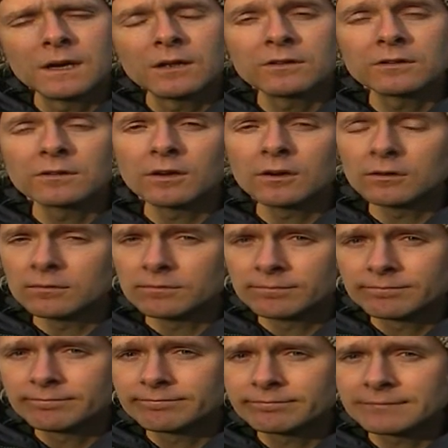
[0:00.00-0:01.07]
So,
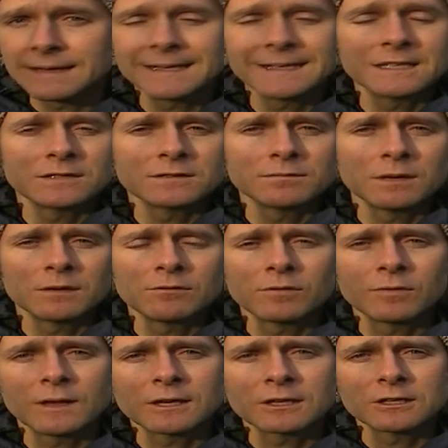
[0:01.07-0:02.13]
that is my
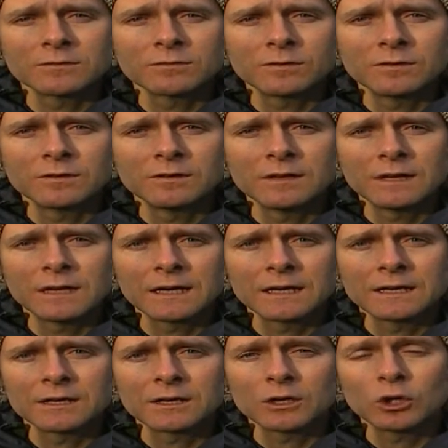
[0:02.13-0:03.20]
reflection for today.
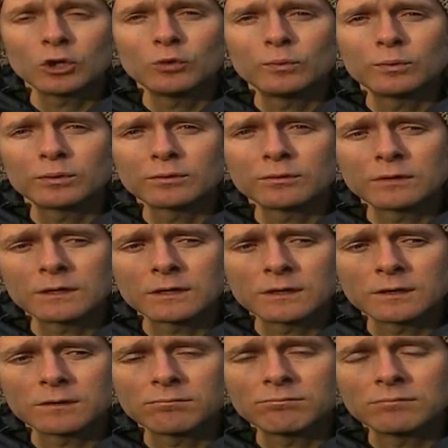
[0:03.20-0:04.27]
I hope um,
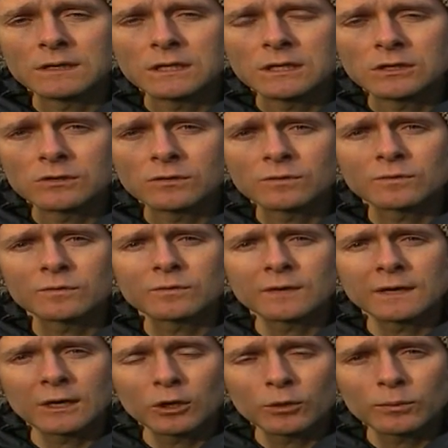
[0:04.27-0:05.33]
it is of
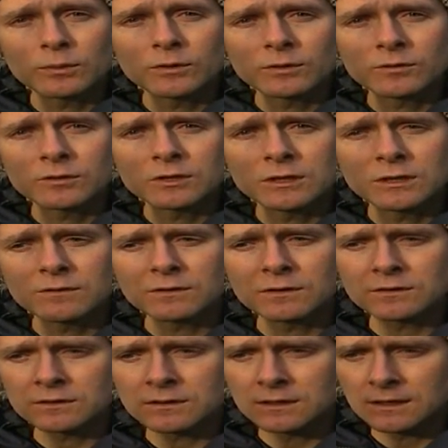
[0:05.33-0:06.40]
help and of
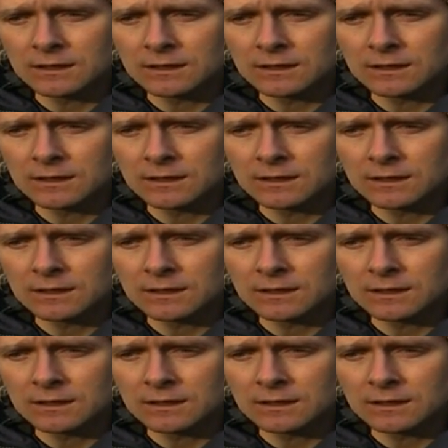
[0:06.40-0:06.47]
service.